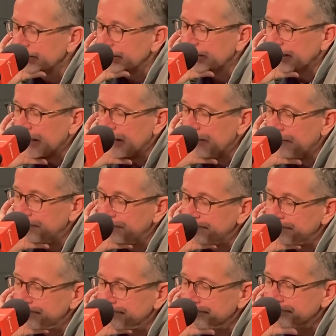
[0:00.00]

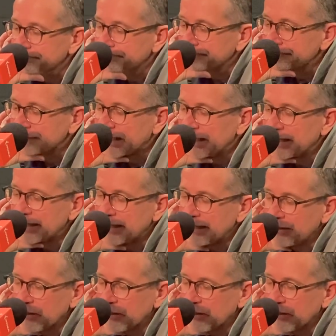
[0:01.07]
And again,